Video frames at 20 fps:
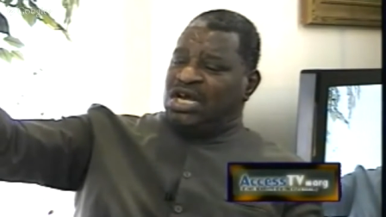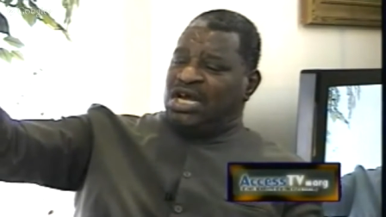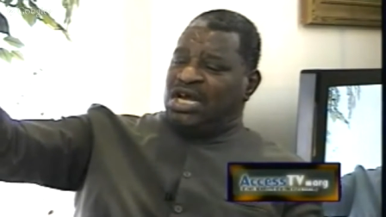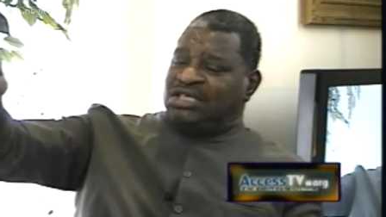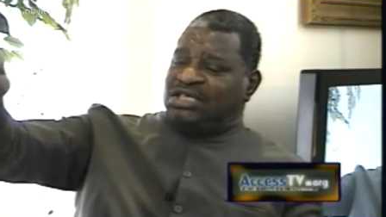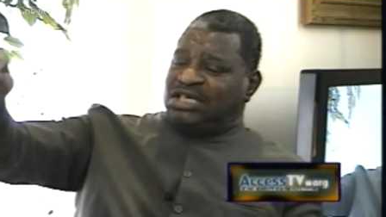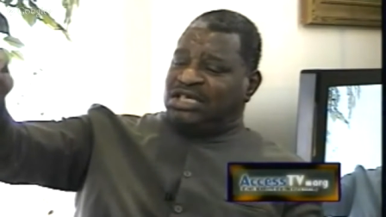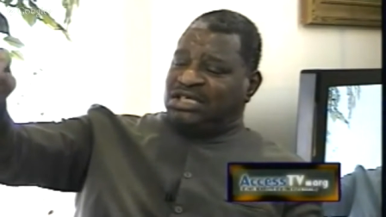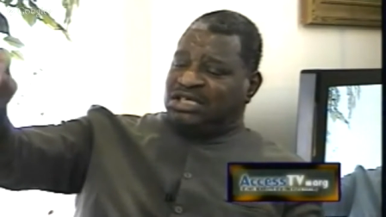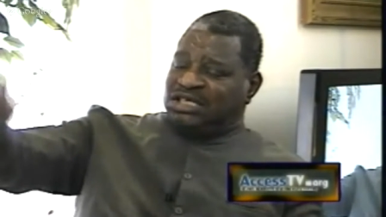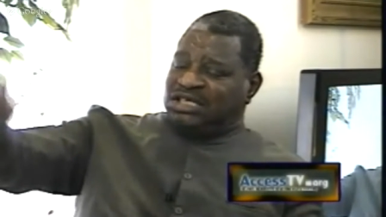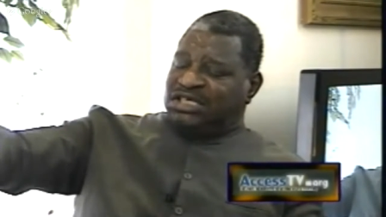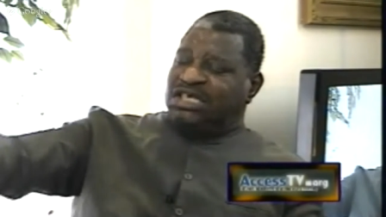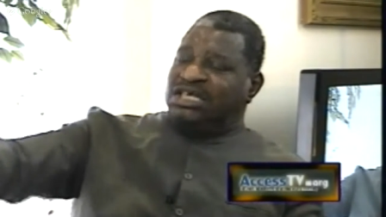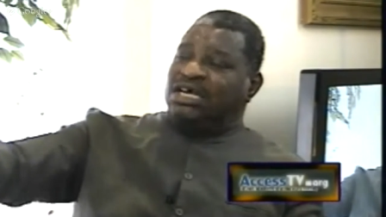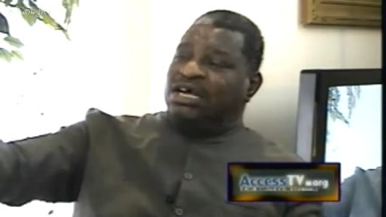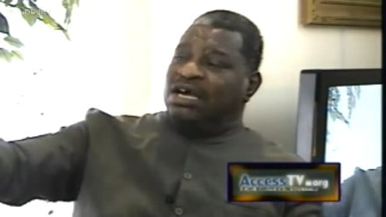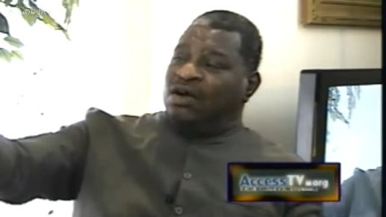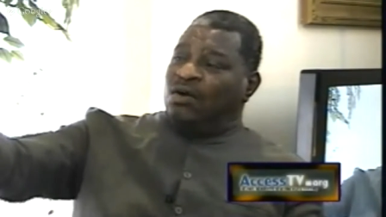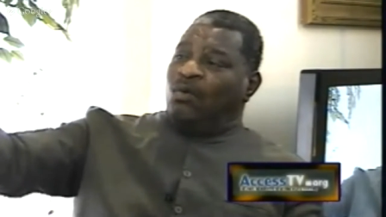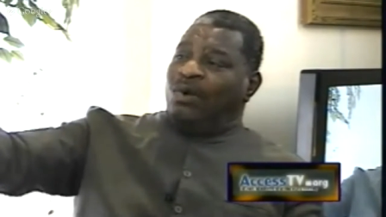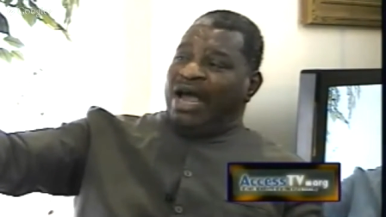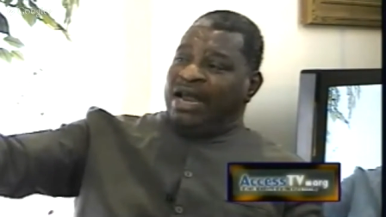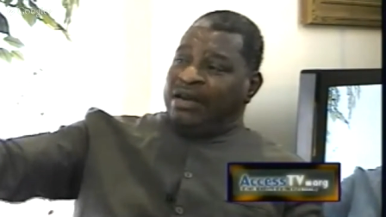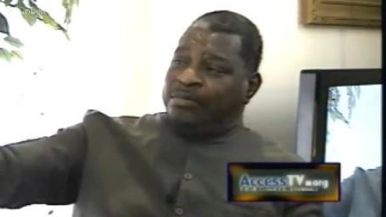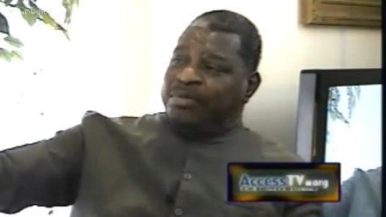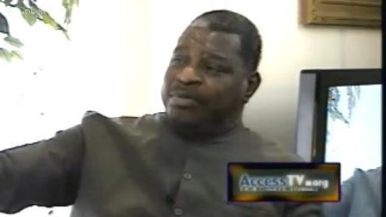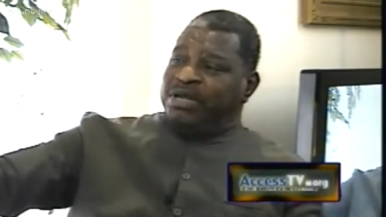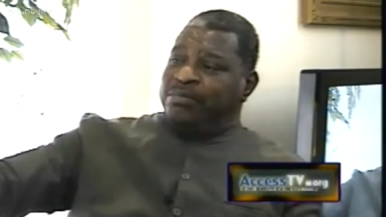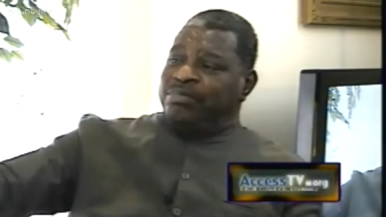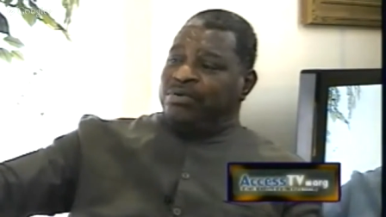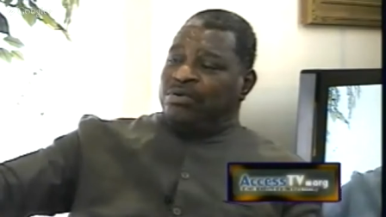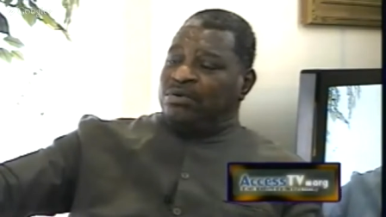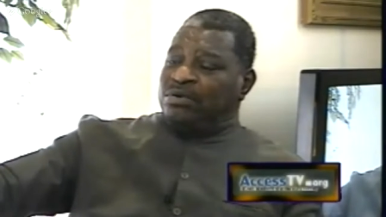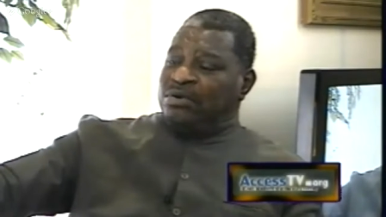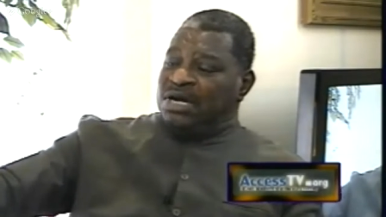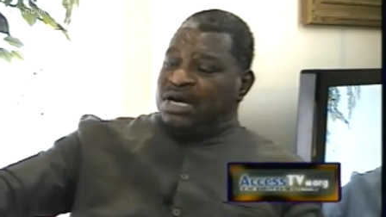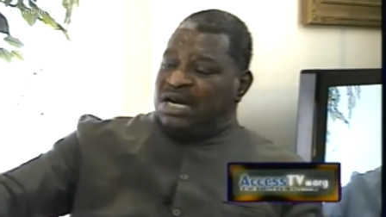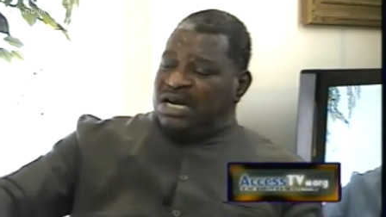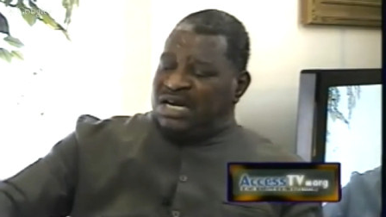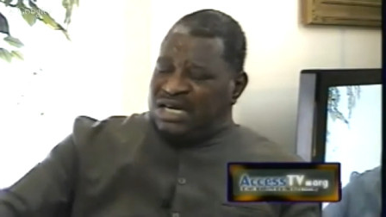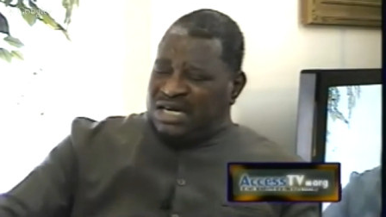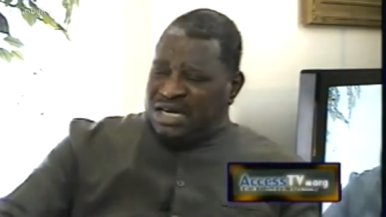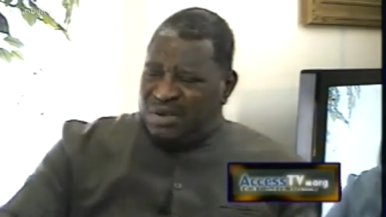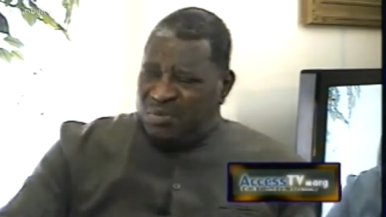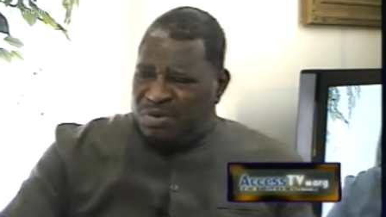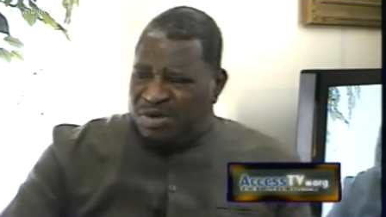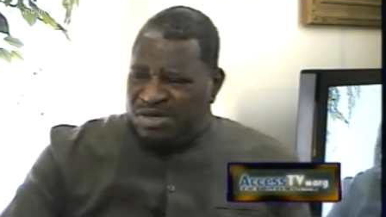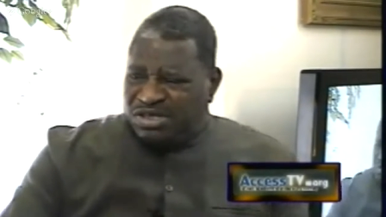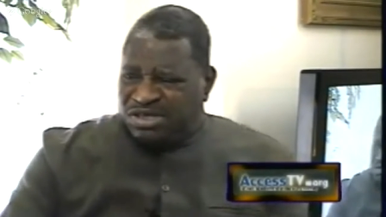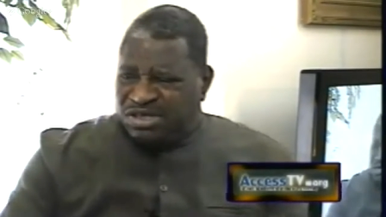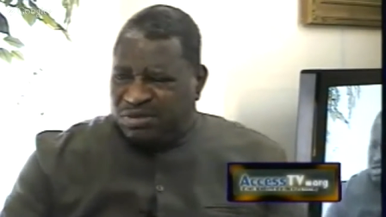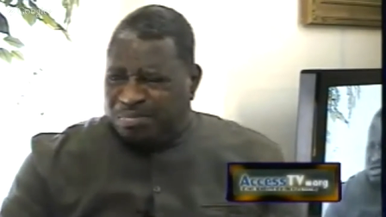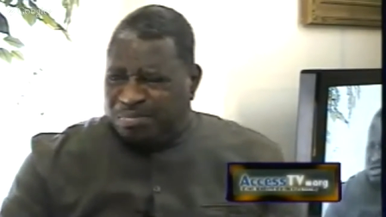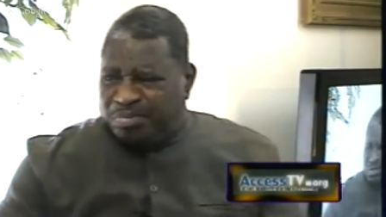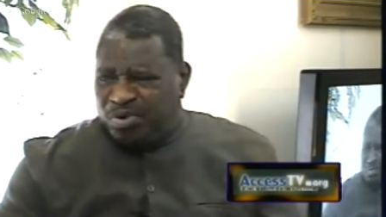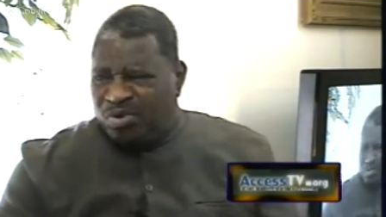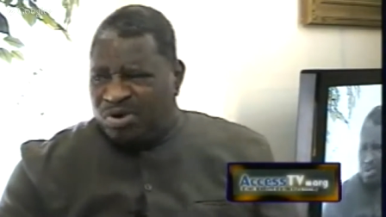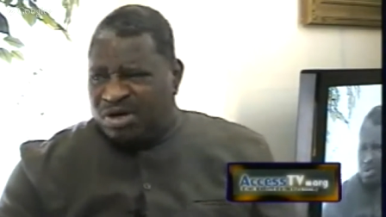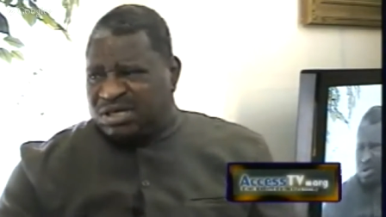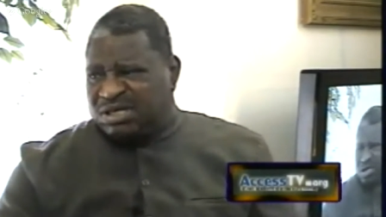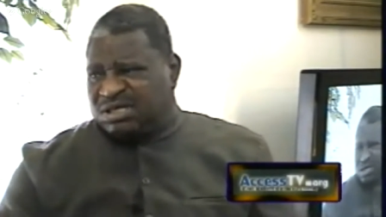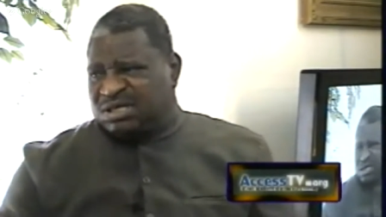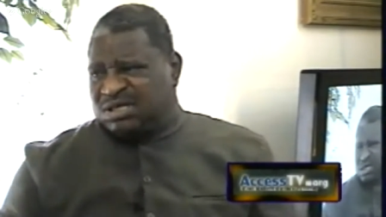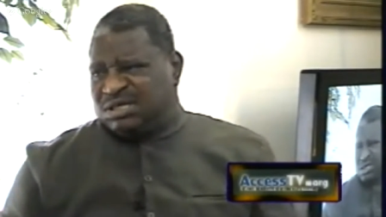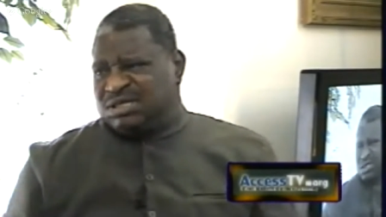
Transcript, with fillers: sincere white people, they will support.